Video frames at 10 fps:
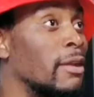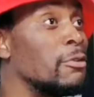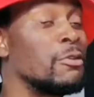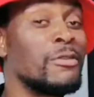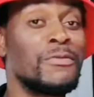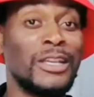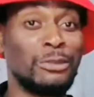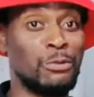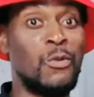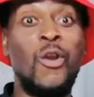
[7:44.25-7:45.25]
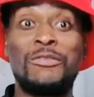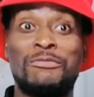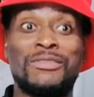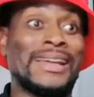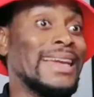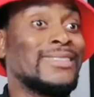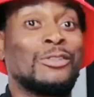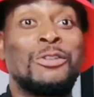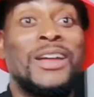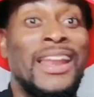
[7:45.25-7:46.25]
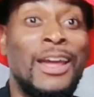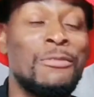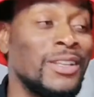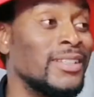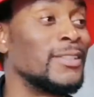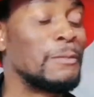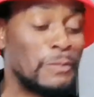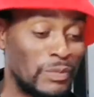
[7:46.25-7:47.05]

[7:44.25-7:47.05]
I don't know if I should warn, because guys, don't allow it.